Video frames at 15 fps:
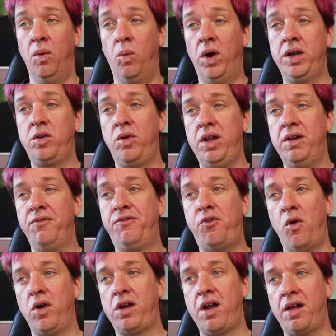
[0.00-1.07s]
One green and
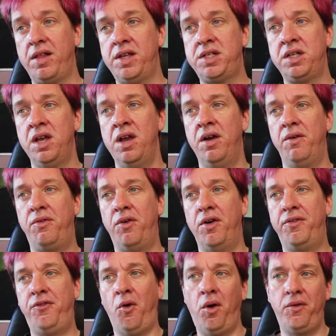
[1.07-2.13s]
four colors
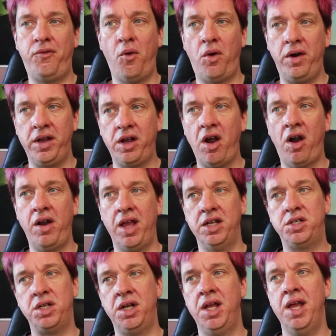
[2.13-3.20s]
for a 4-4
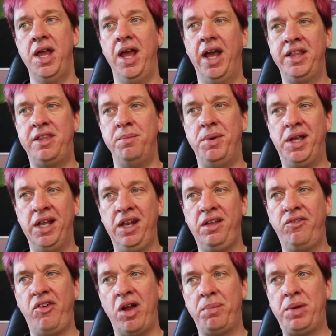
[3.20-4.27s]
incarnation. At the
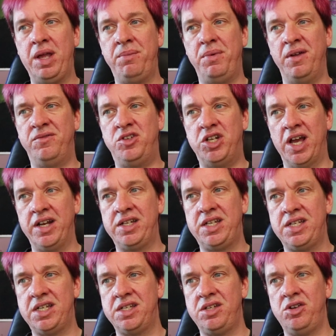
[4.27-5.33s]
beginning of your upkeep, if
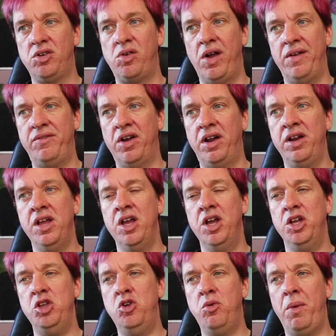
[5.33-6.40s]
Genesis is in your graveyard,
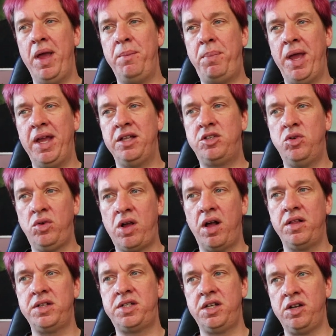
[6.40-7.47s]
you may pay two
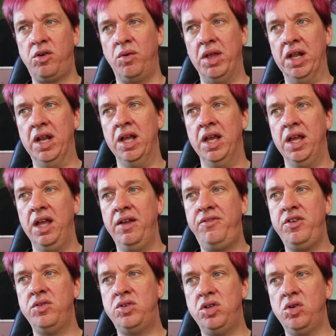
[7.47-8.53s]
colors and a green.
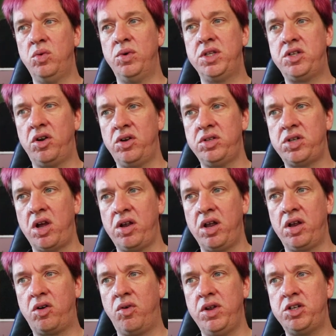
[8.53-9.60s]
If you do, return
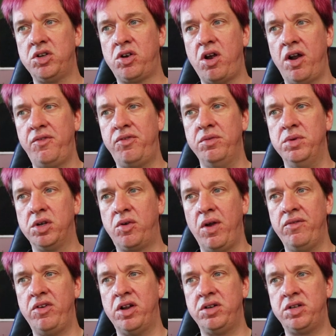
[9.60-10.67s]
target creature card from your
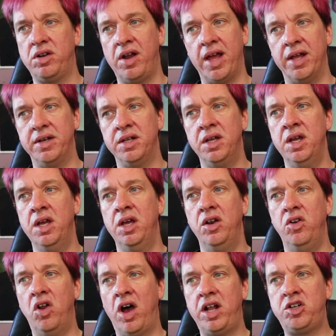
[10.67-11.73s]
graveyard to your hand.
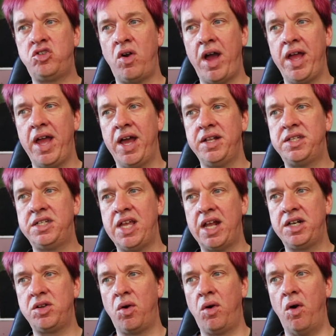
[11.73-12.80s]
Not Dryad,
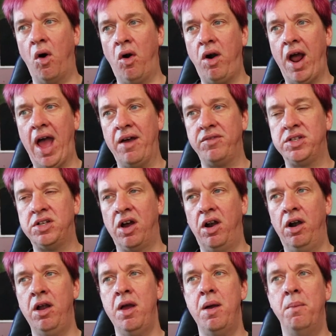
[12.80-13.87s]
Centaur, or
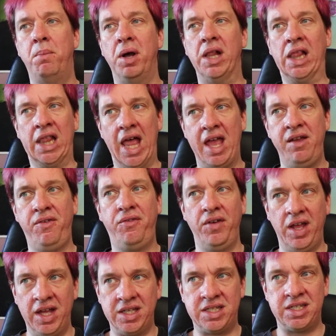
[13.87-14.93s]
Avatar, but life
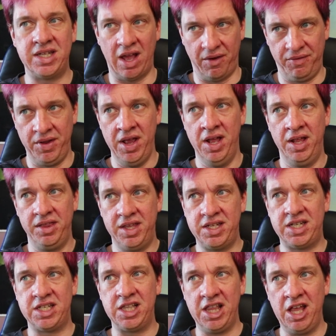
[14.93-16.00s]
itself.
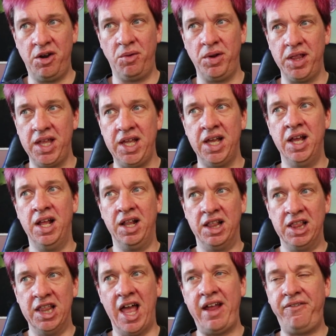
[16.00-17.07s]
This is literally
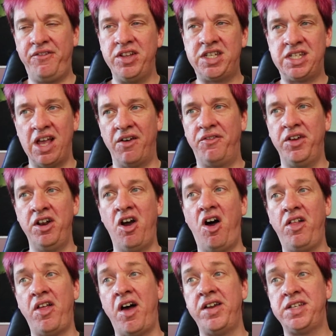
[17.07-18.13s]
life itself. In
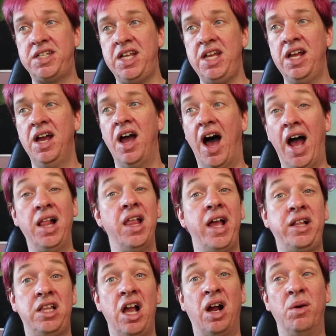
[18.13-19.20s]
all honesty, I
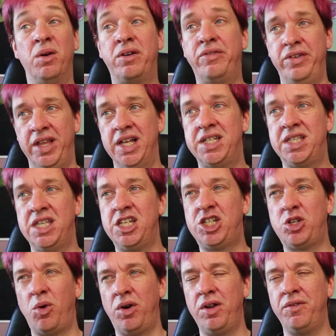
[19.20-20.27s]
like the artwork for this. This
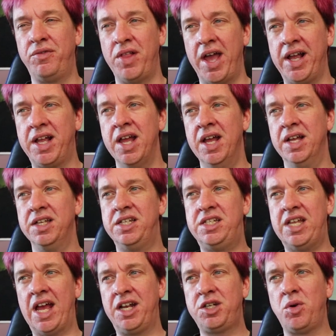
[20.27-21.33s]
sort of like
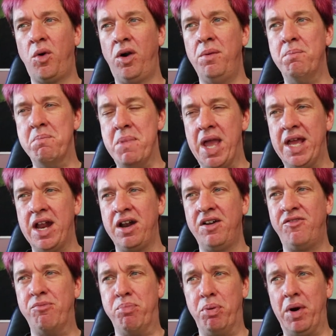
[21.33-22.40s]
centaur made out
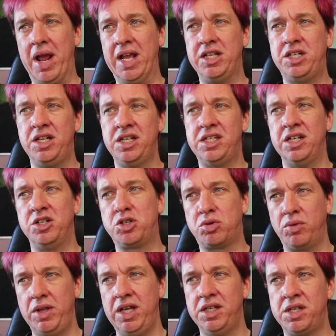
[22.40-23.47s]
of branches and
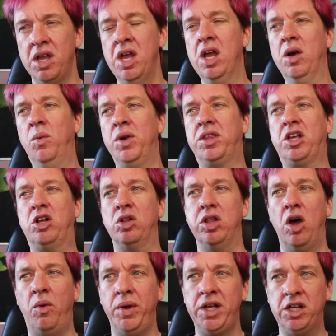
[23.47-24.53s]
trees with
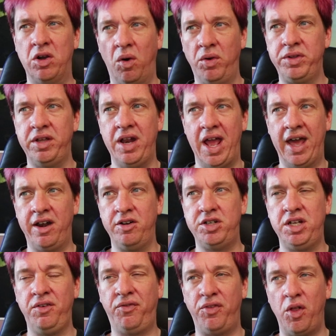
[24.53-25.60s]
glowing golden
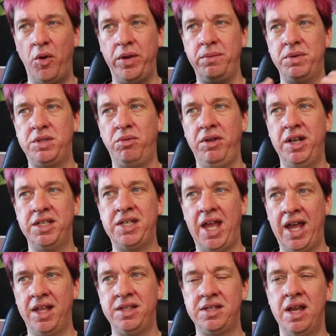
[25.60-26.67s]
energy flowing between its
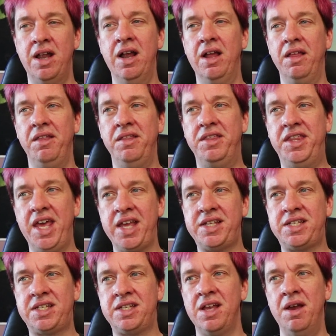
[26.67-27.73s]
hands.
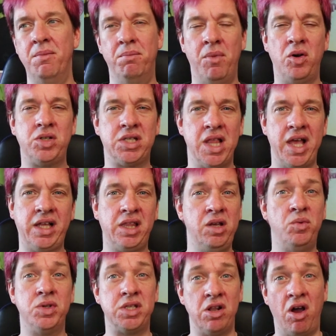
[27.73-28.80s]
This most
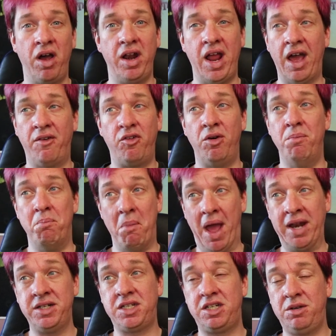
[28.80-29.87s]
likely was not ever
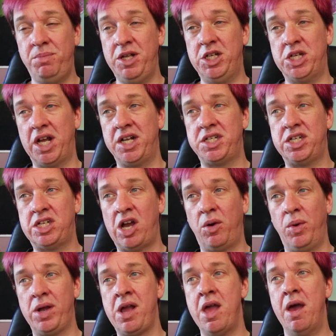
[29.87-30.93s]
meant to be Genesis
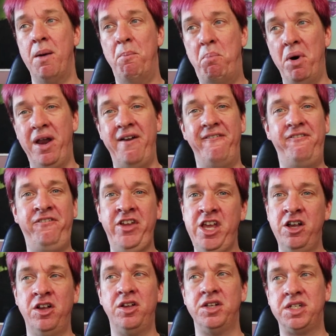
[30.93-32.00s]
artwork, but it
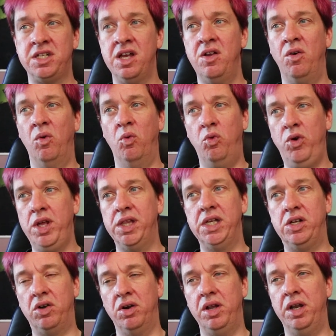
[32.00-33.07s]
feels
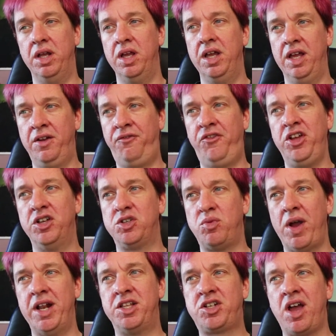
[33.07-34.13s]
really good. It feels right.